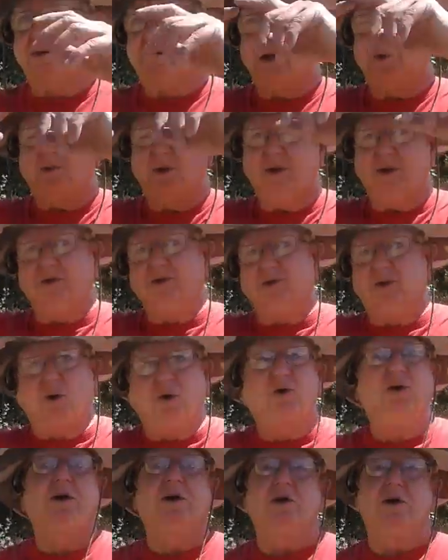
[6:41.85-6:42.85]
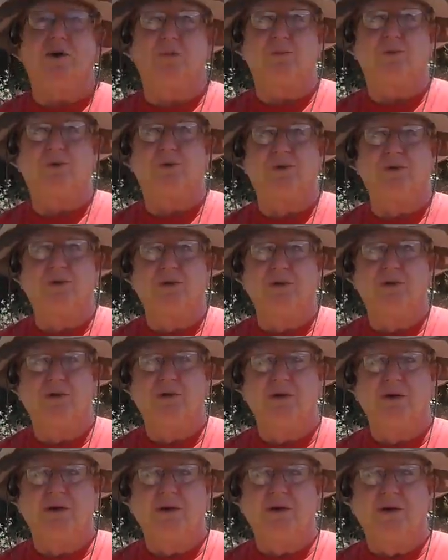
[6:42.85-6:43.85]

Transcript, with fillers: say, one of these current loops. Mm -hmm.